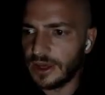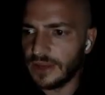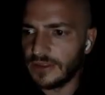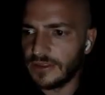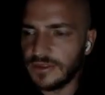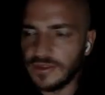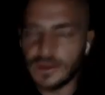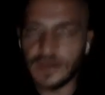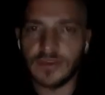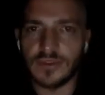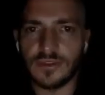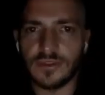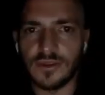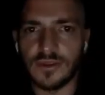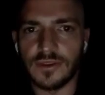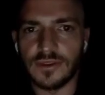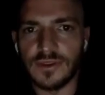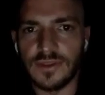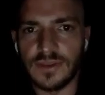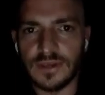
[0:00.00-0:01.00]
I think
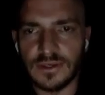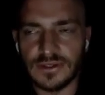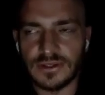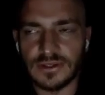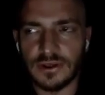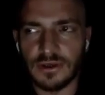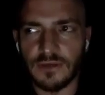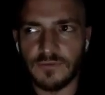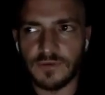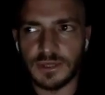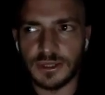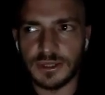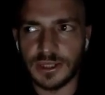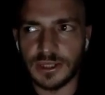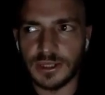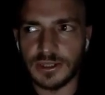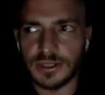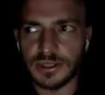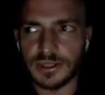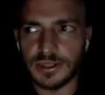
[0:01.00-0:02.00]
that these
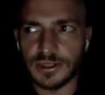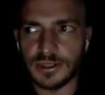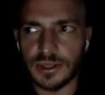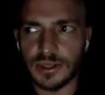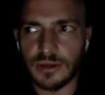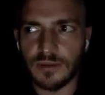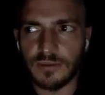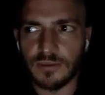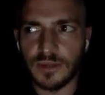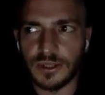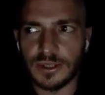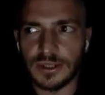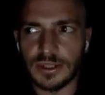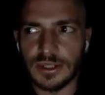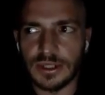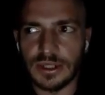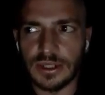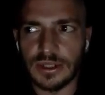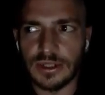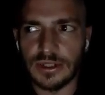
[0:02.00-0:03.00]
conversations are much
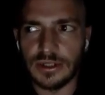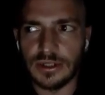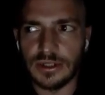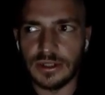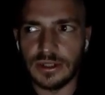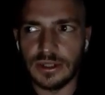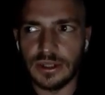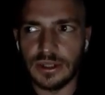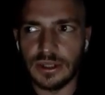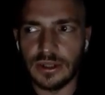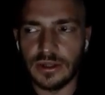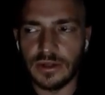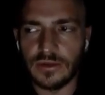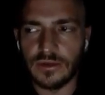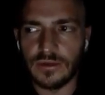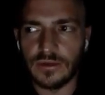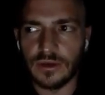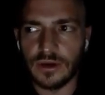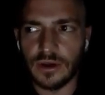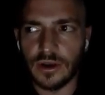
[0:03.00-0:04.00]
needed
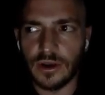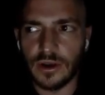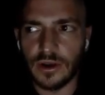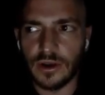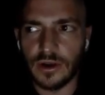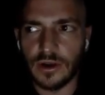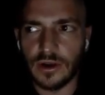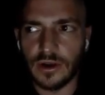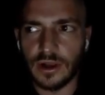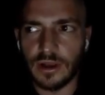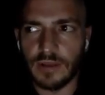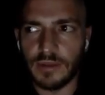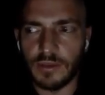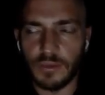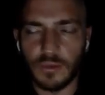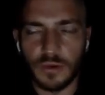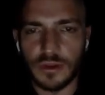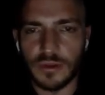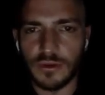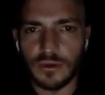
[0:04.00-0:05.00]
and are, I
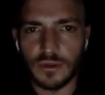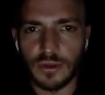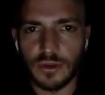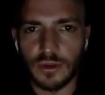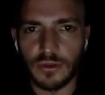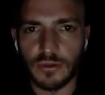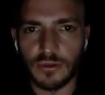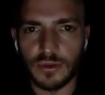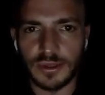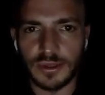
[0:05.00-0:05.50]
mean, one of the only